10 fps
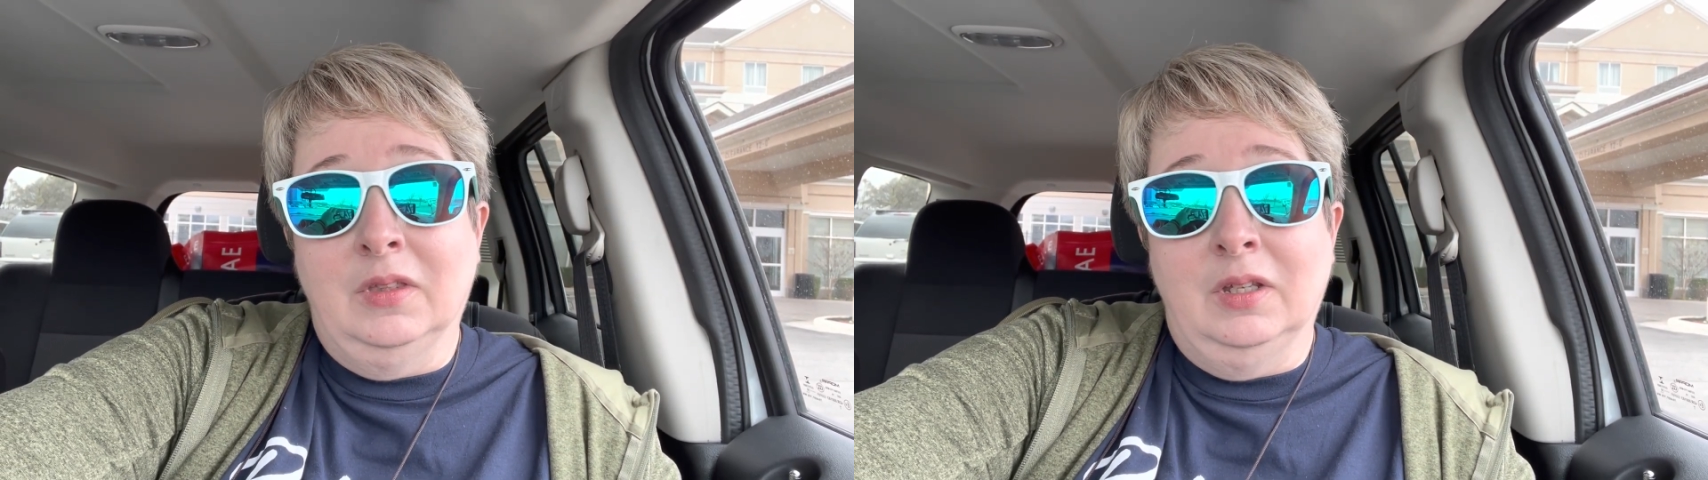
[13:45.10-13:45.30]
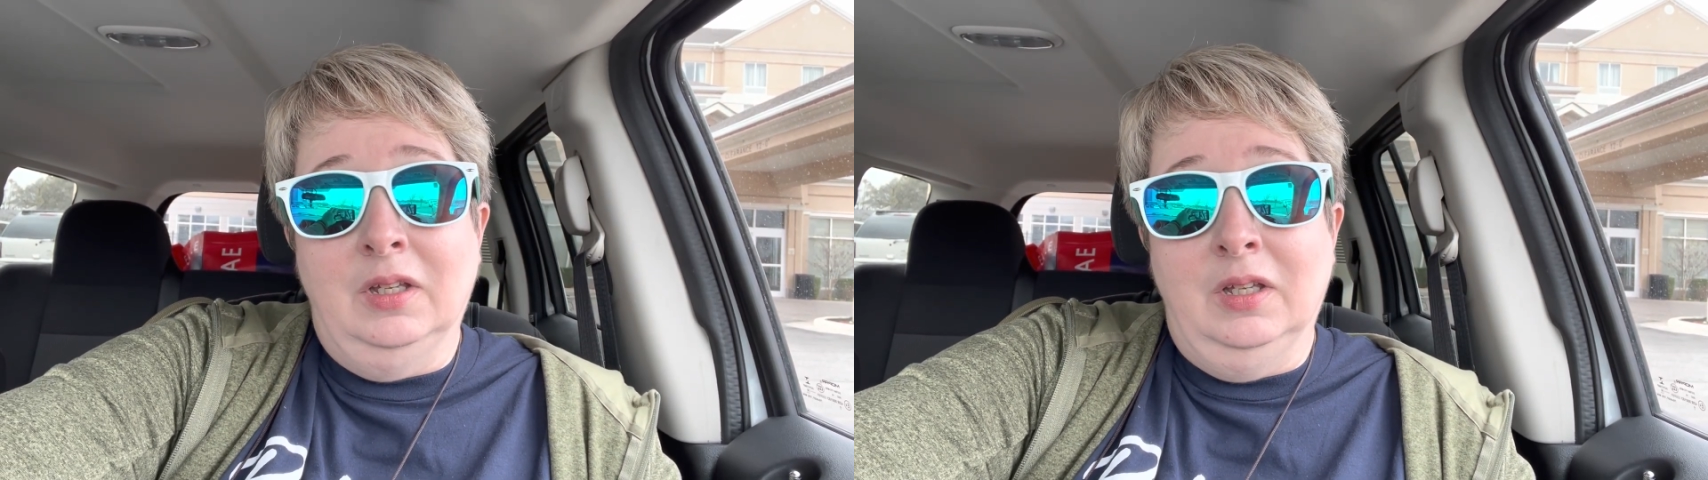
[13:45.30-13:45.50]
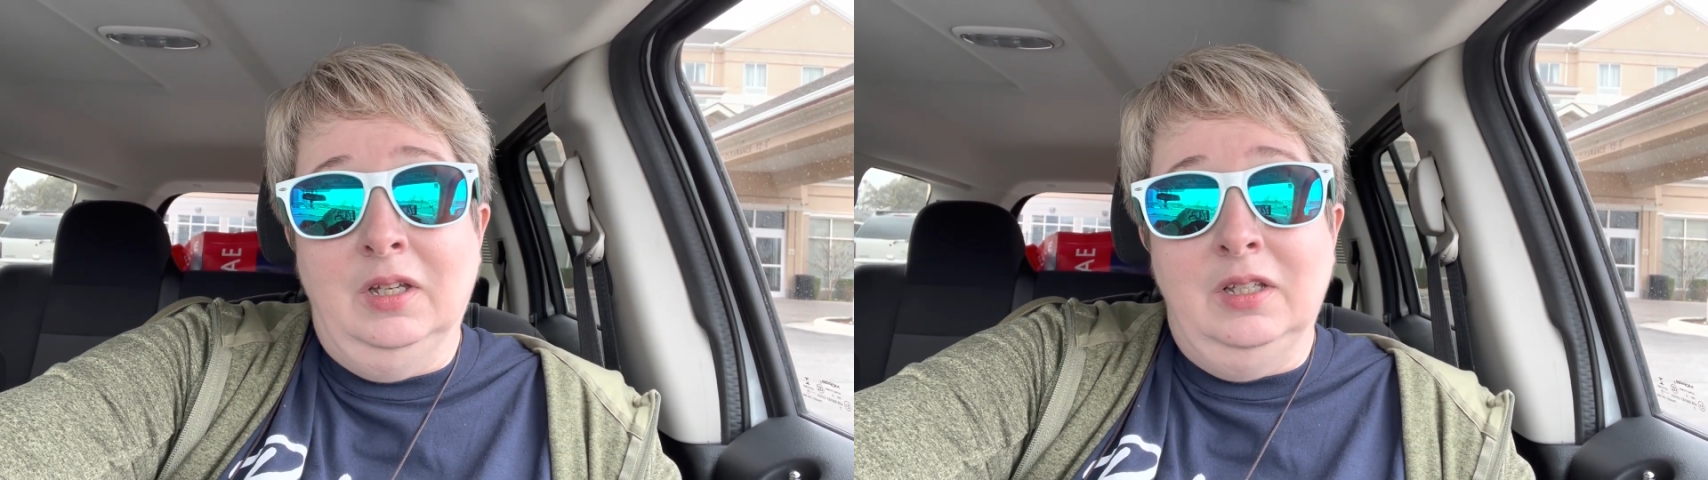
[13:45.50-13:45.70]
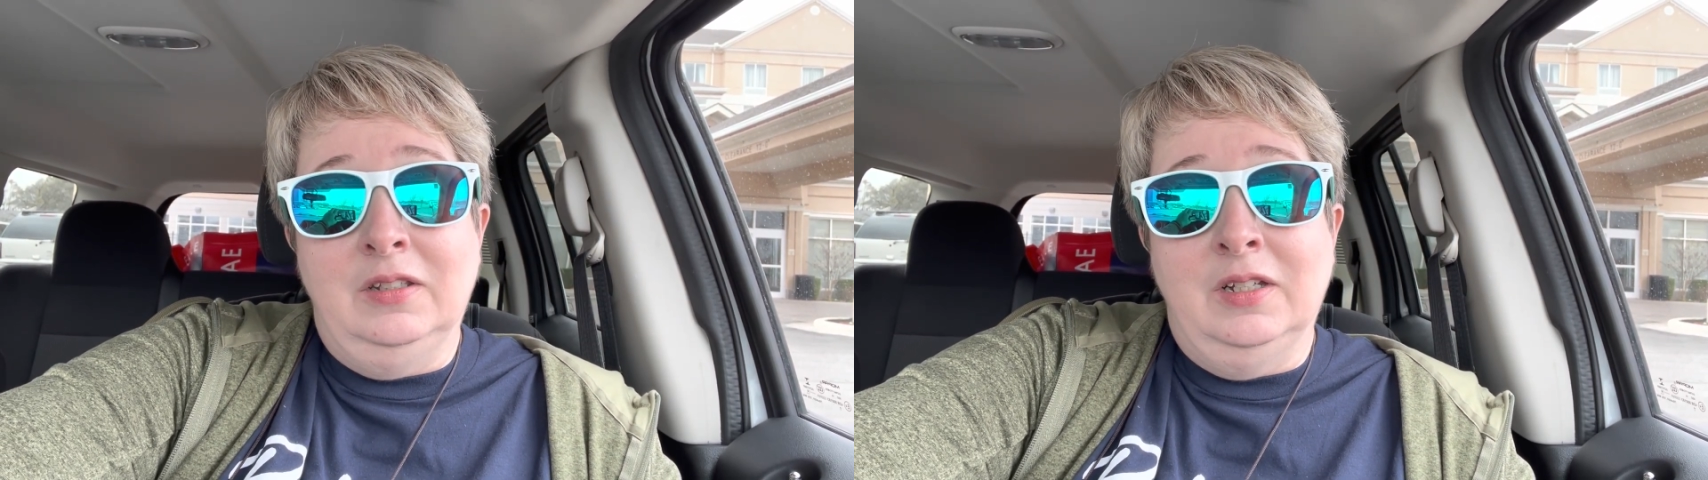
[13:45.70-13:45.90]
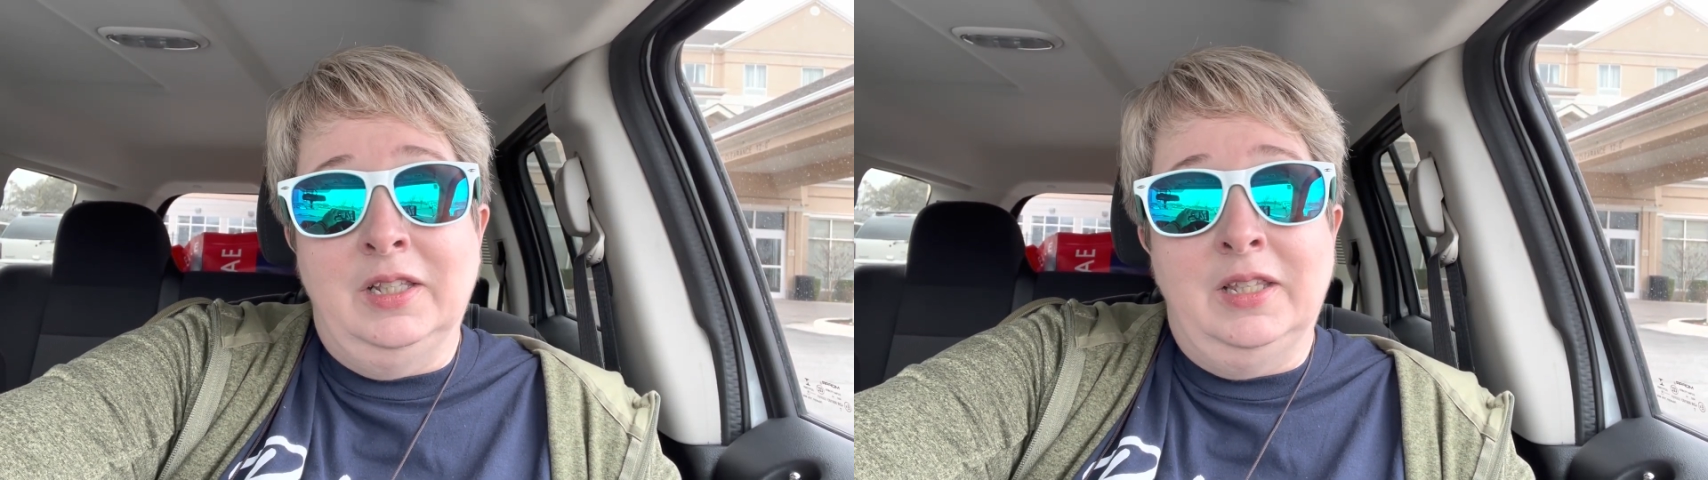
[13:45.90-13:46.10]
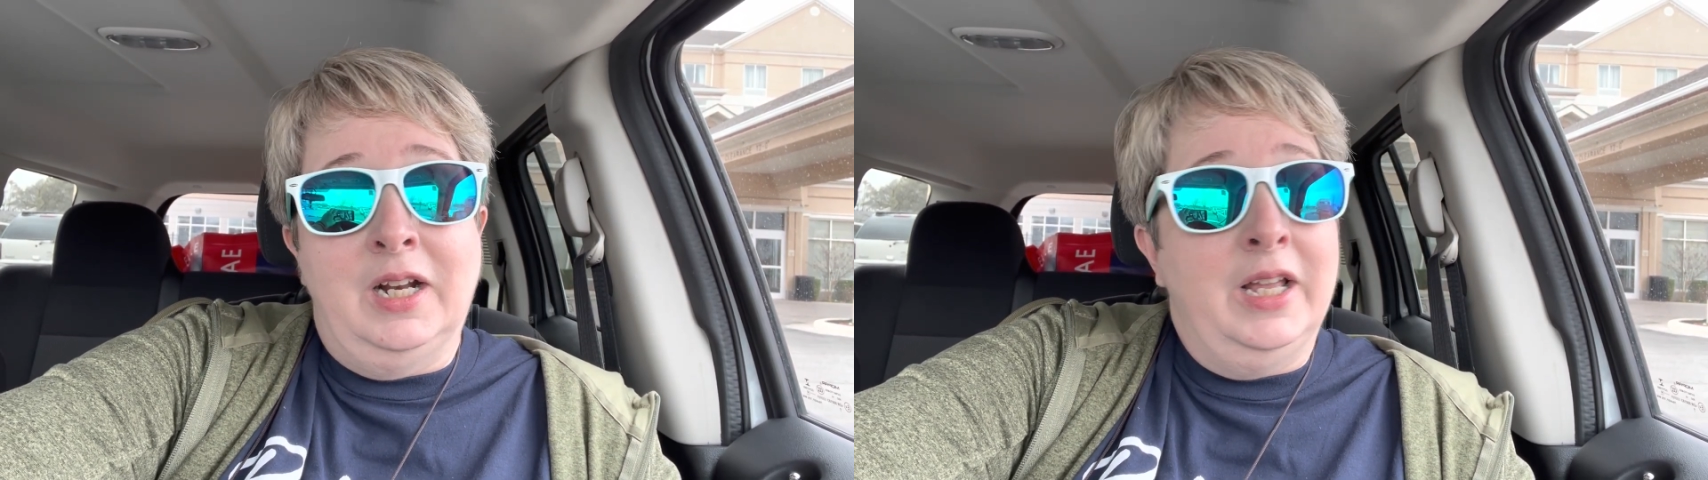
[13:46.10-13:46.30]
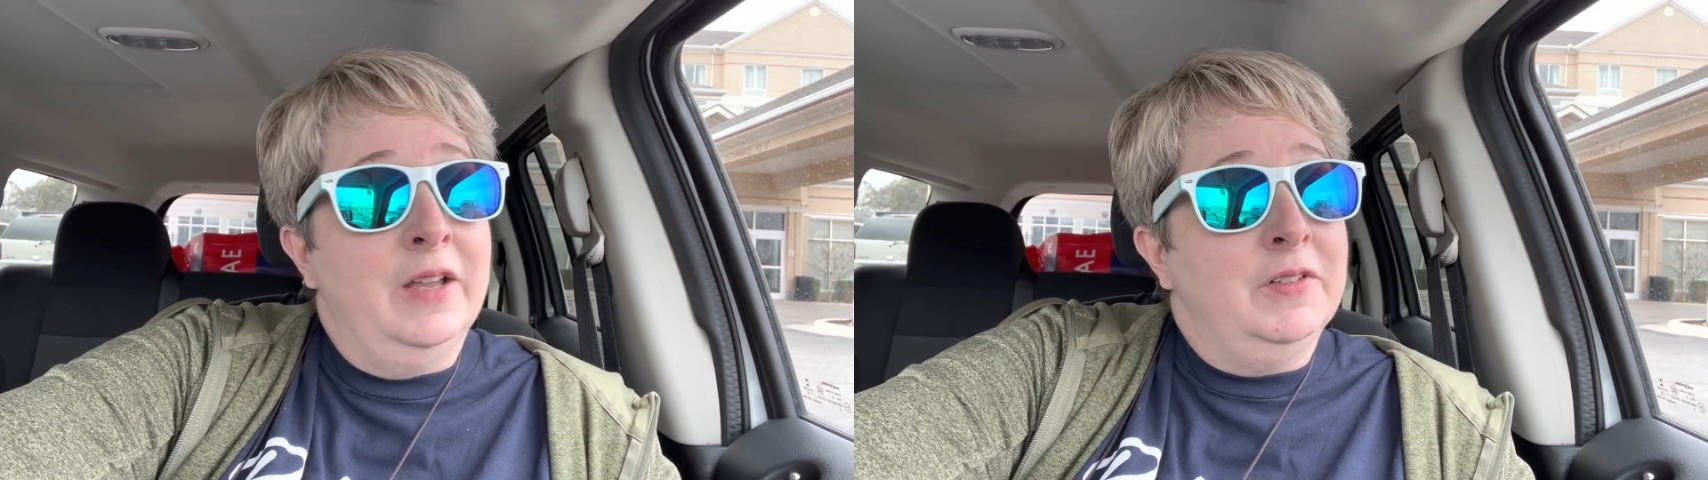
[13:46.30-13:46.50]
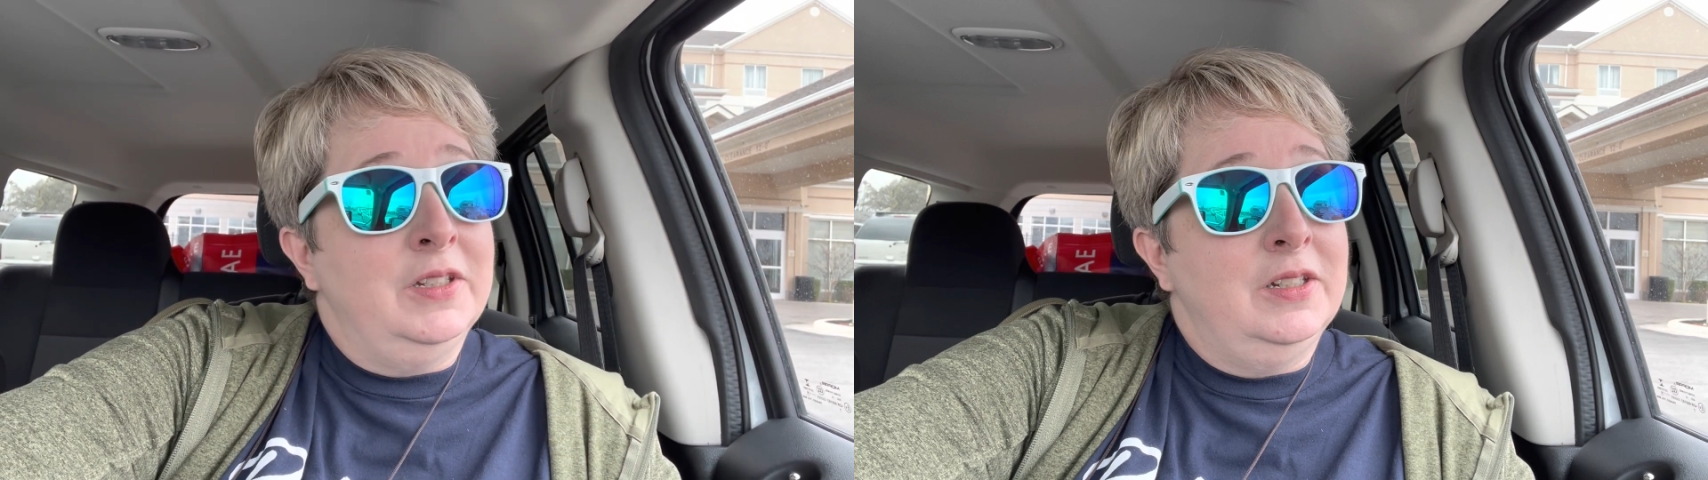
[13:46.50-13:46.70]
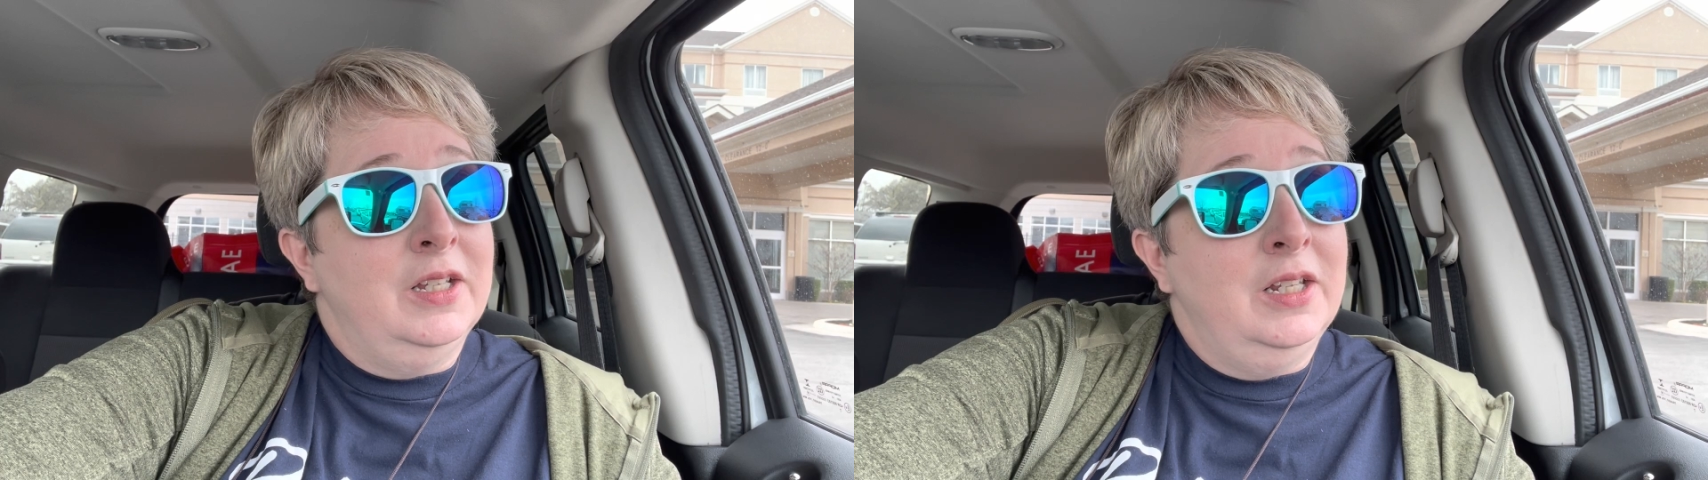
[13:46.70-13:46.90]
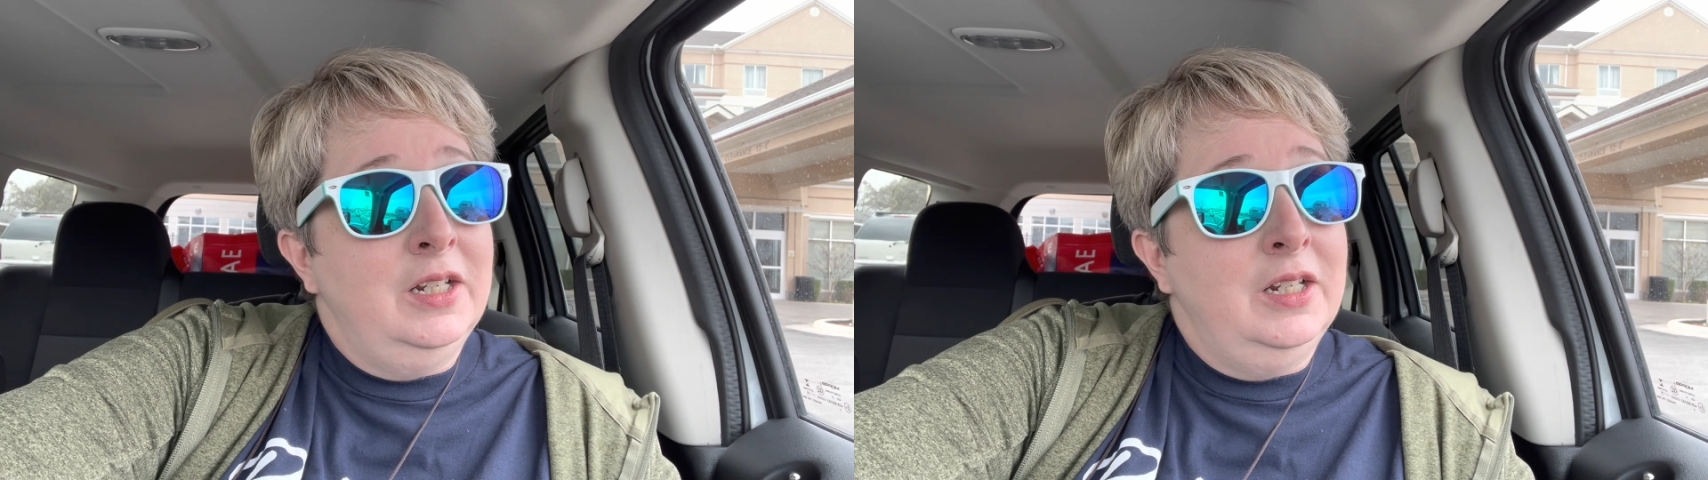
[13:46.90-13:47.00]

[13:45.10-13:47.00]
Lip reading: It's not that I haven't studied,